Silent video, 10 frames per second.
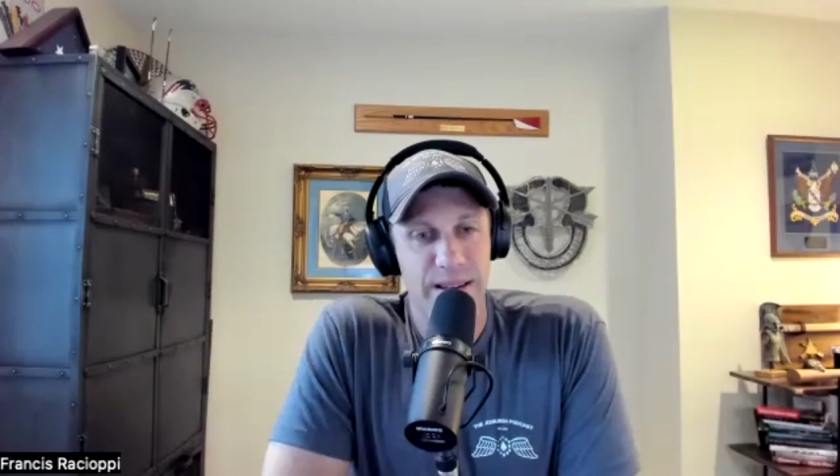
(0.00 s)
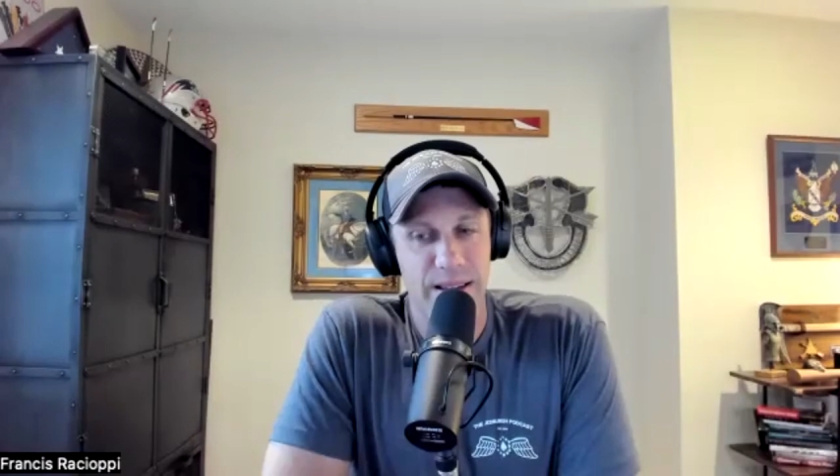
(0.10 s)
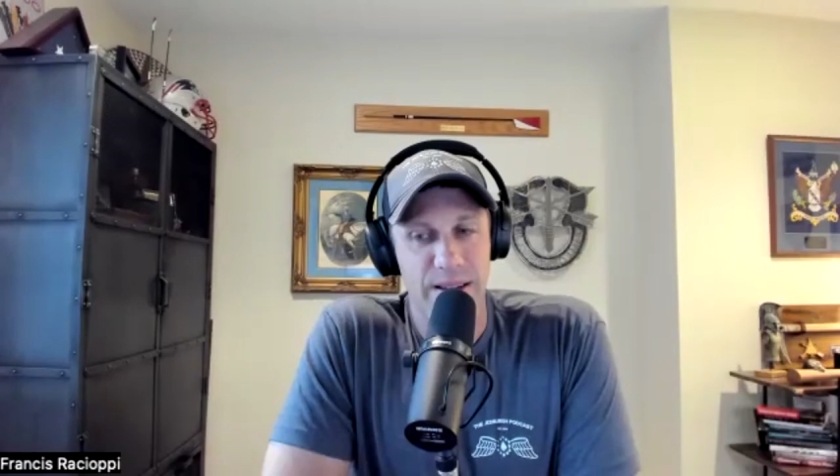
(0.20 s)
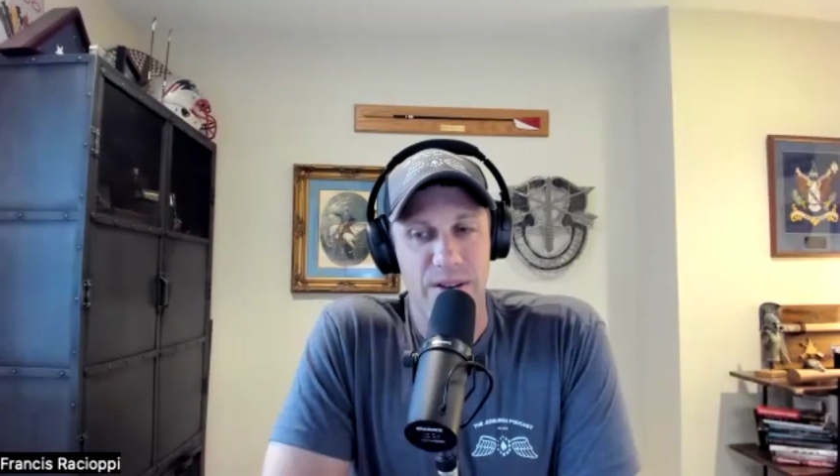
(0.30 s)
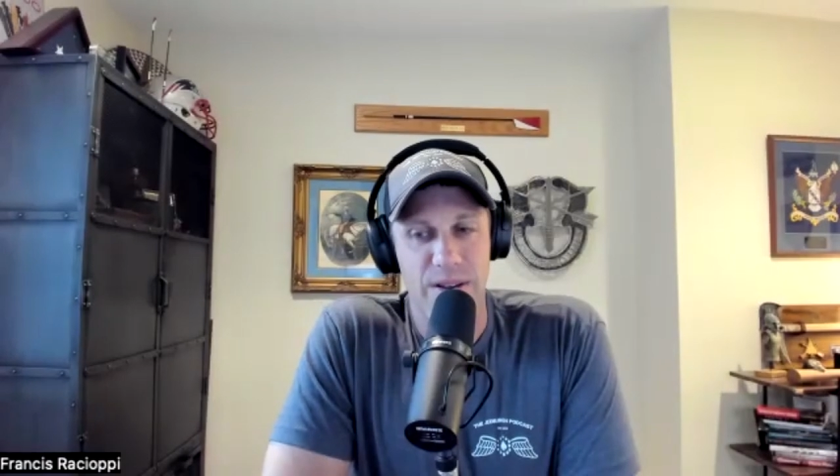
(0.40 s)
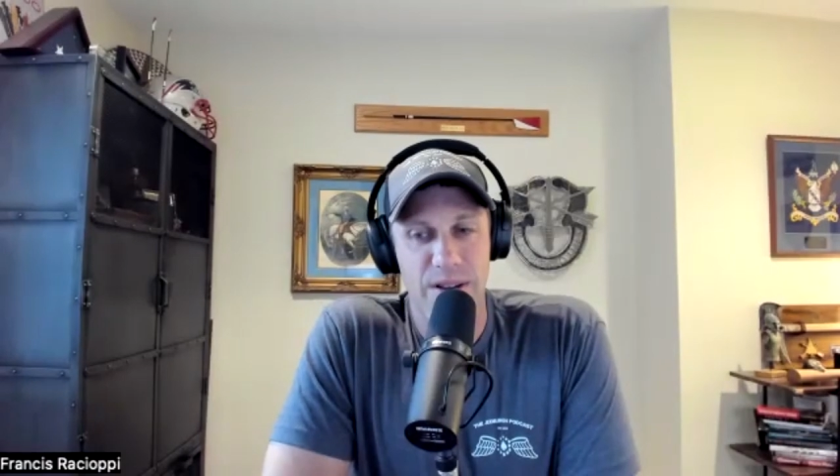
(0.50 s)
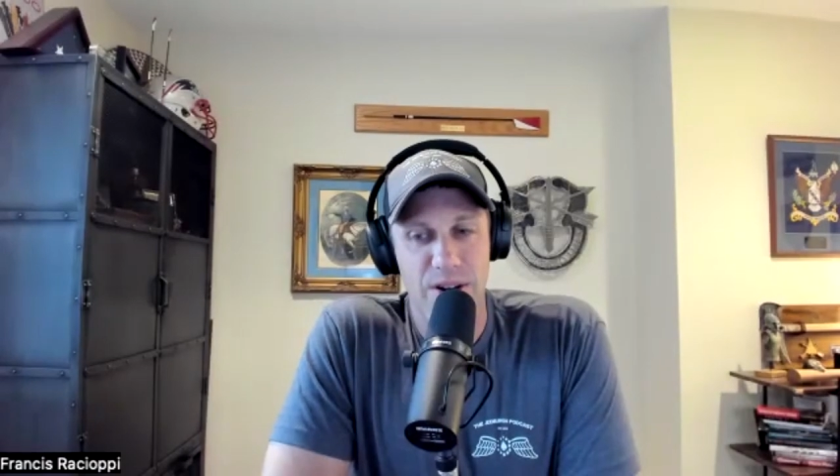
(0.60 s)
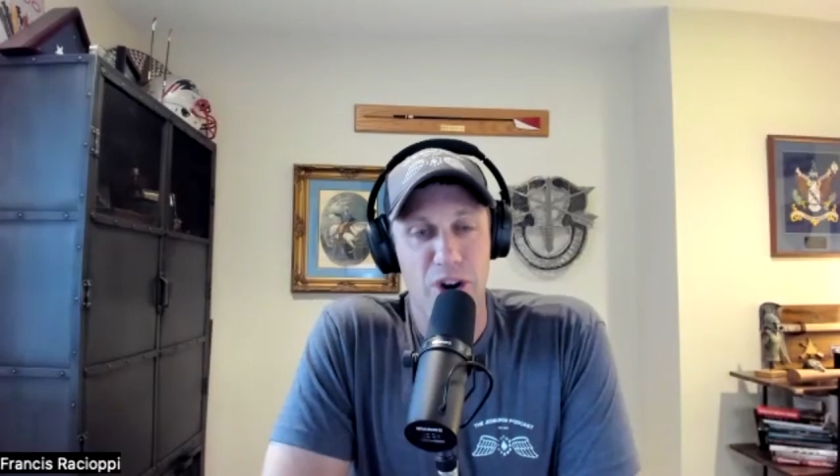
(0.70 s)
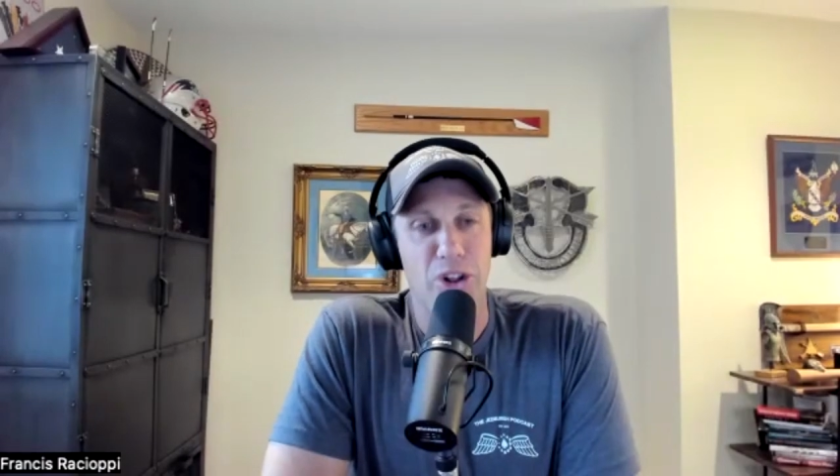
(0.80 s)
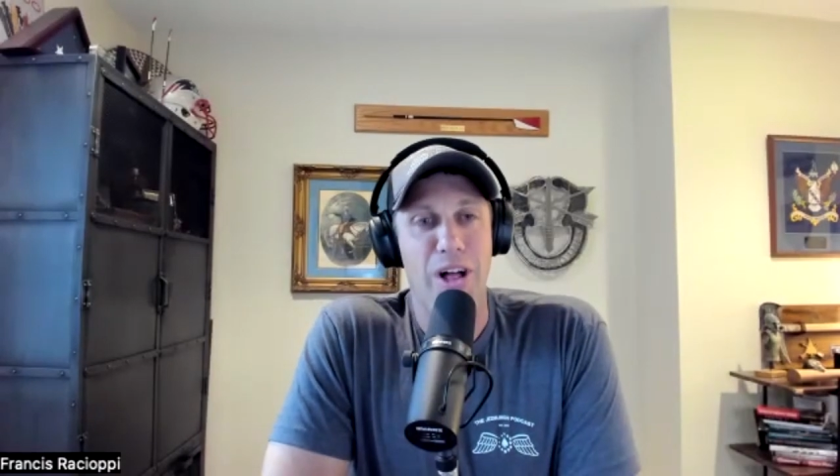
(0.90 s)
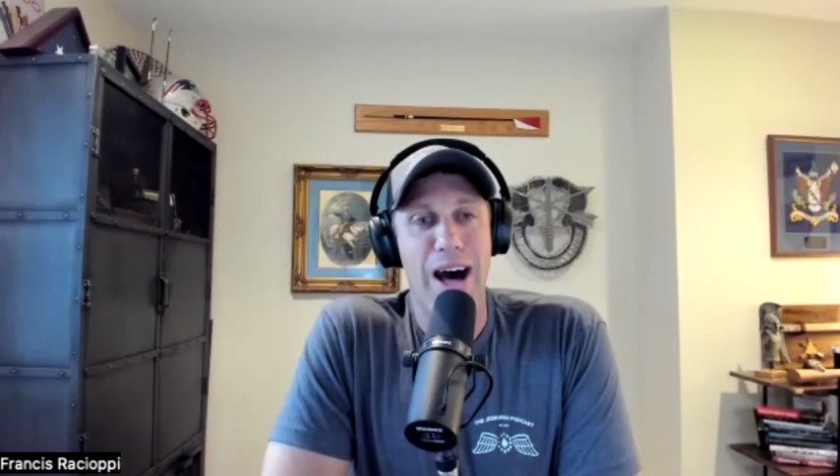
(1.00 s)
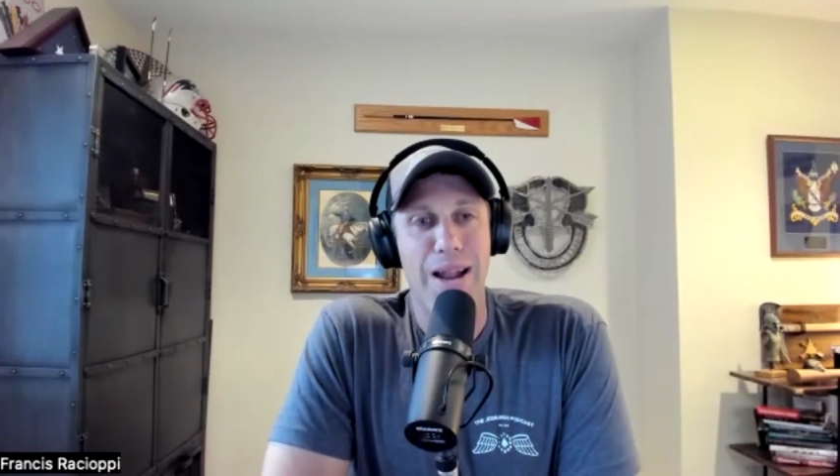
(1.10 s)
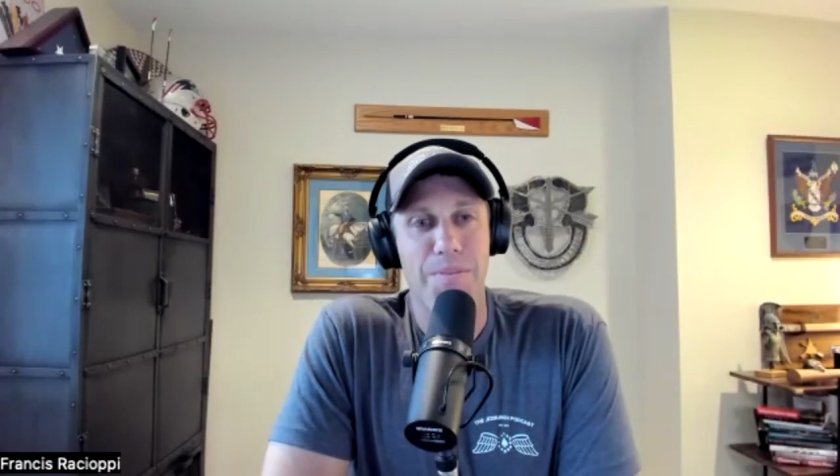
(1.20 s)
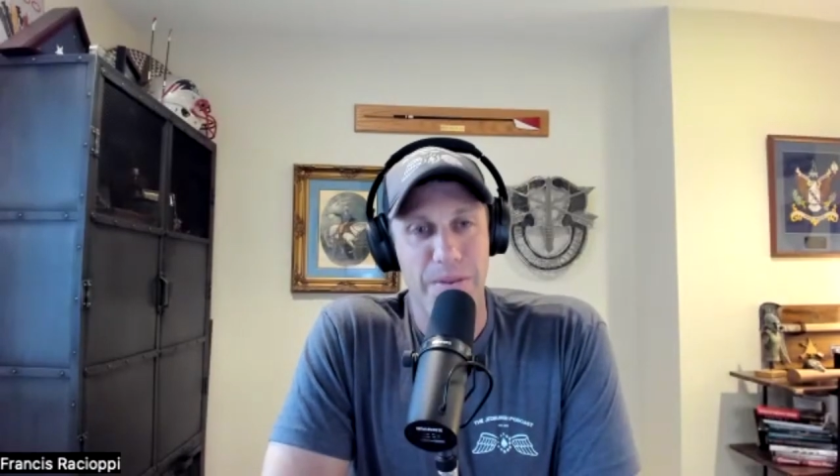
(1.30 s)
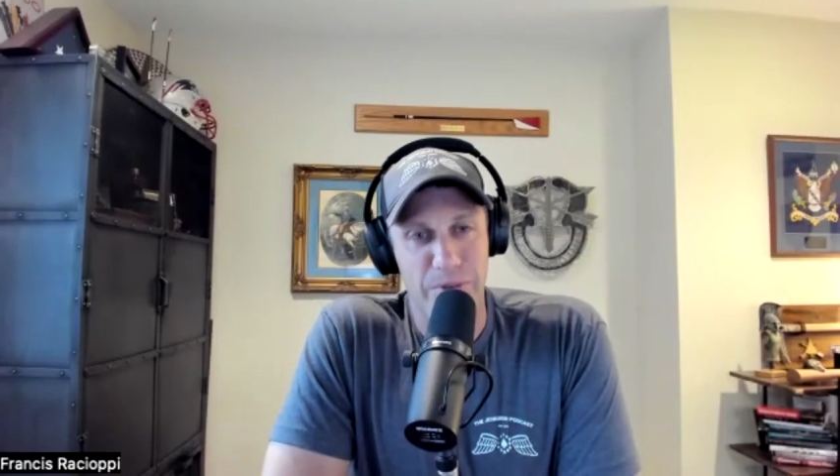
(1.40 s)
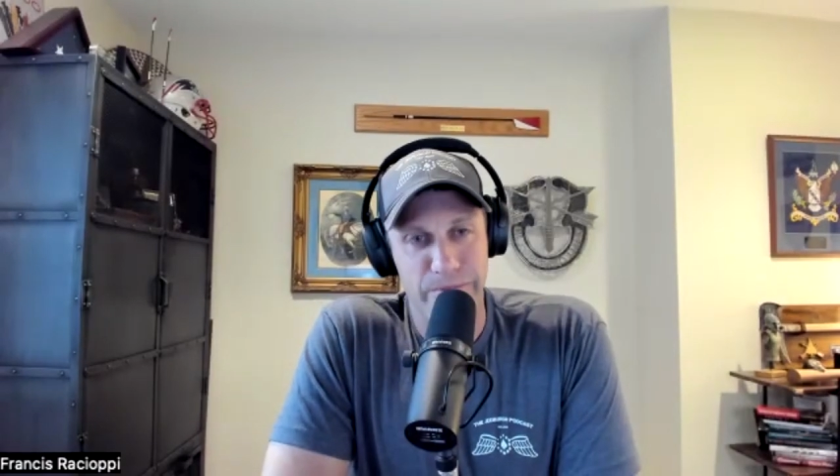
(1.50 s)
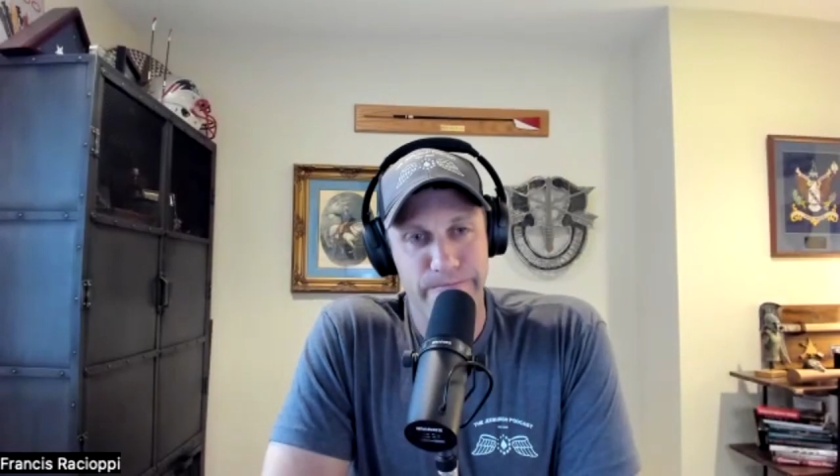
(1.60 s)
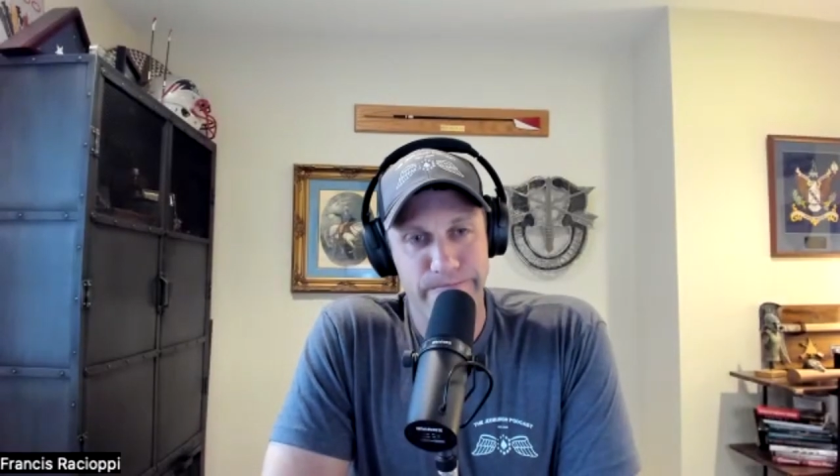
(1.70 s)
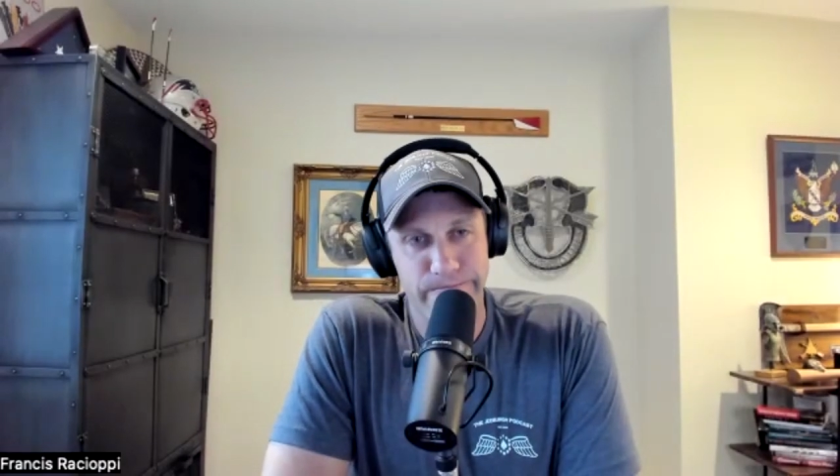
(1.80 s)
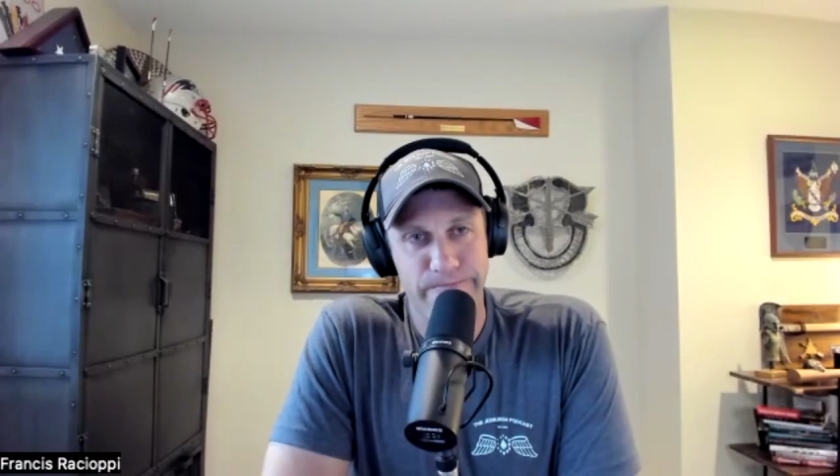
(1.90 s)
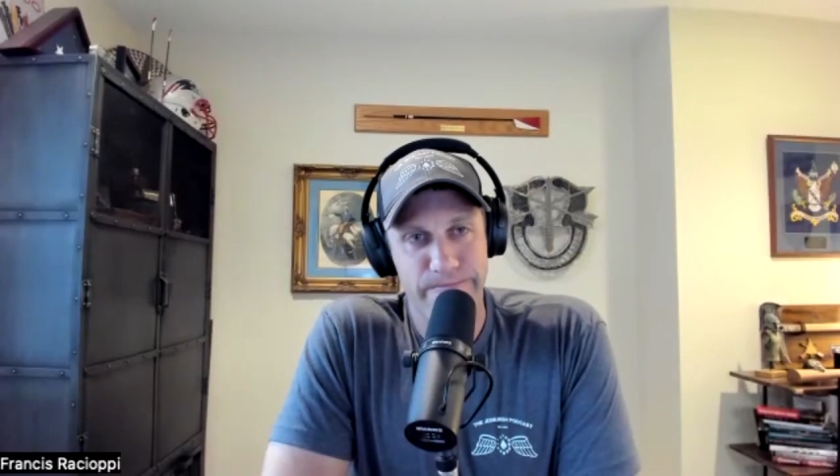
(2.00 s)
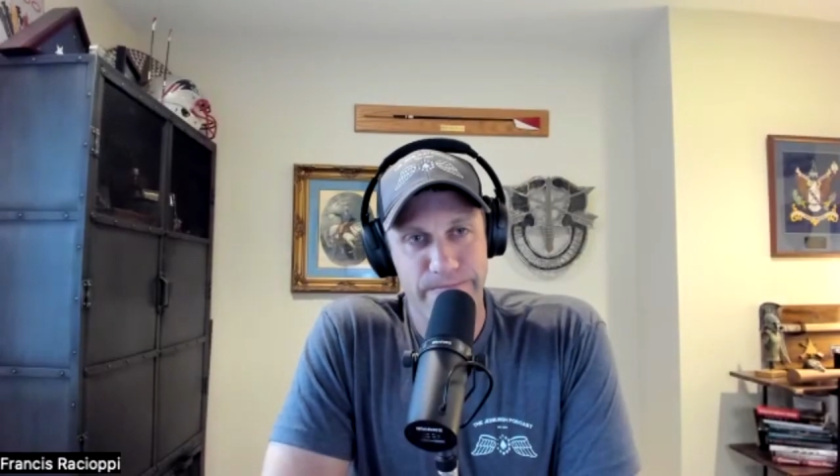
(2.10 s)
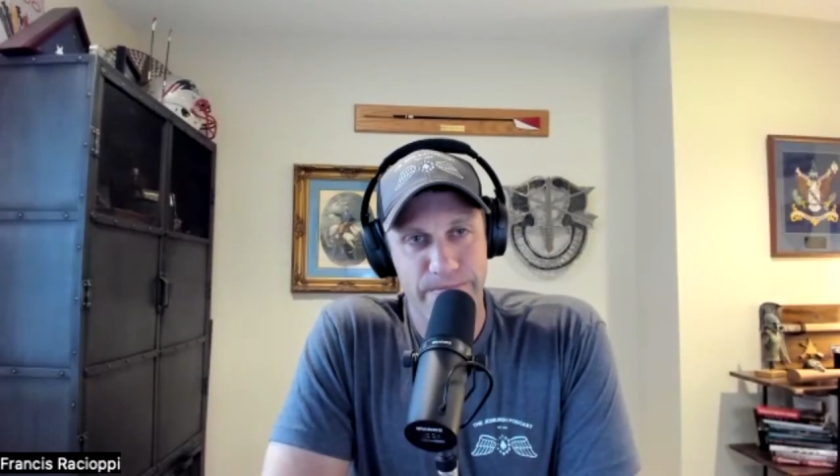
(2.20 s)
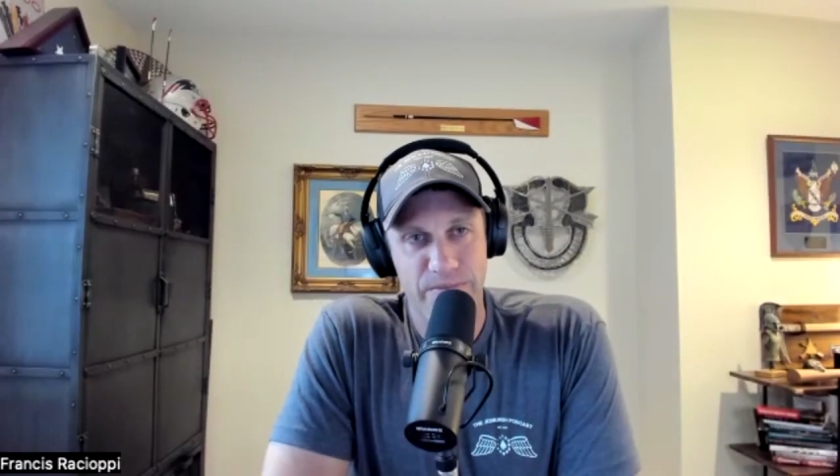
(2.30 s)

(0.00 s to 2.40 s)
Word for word: you, know, hurt a lot of people, mm.